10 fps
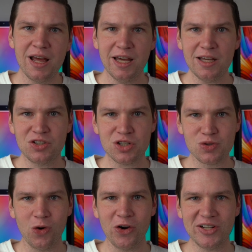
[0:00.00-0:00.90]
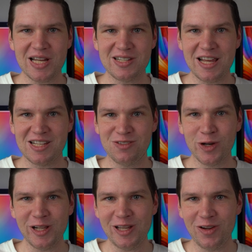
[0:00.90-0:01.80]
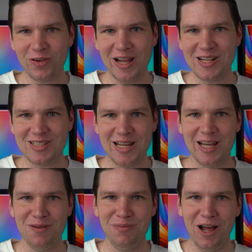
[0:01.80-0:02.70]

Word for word: It just works as a really great second